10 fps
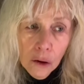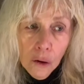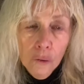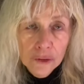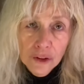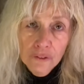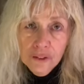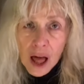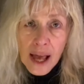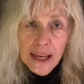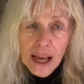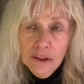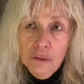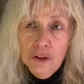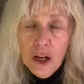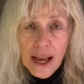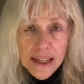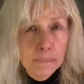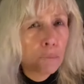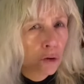over the flying. I don't, I
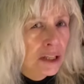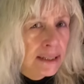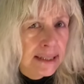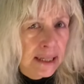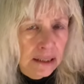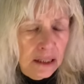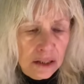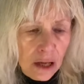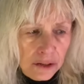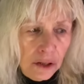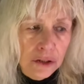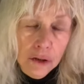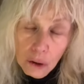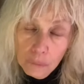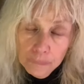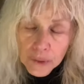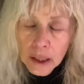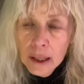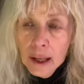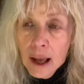get motion sickness also. So
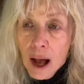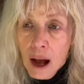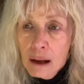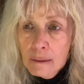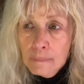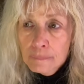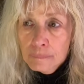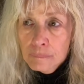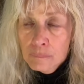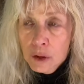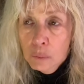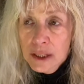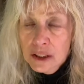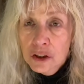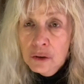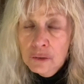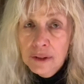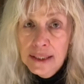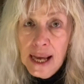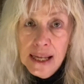um, within two,
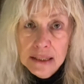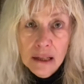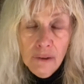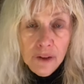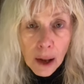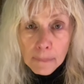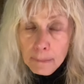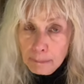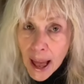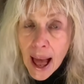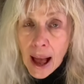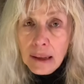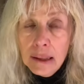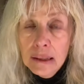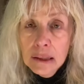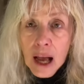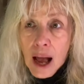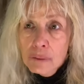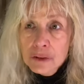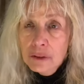three days of coming back,
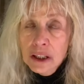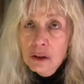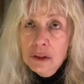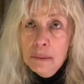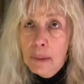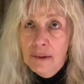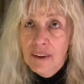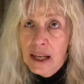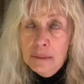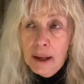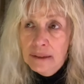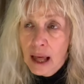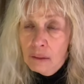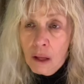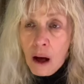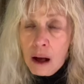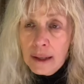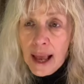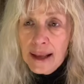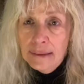I was really only in my van about that
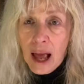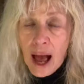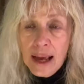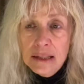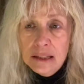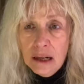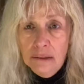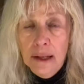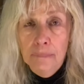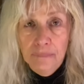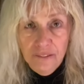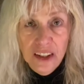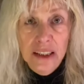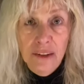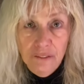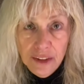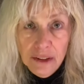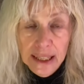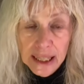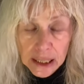long and I started feeling
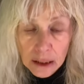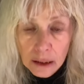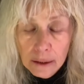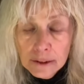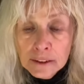very ill.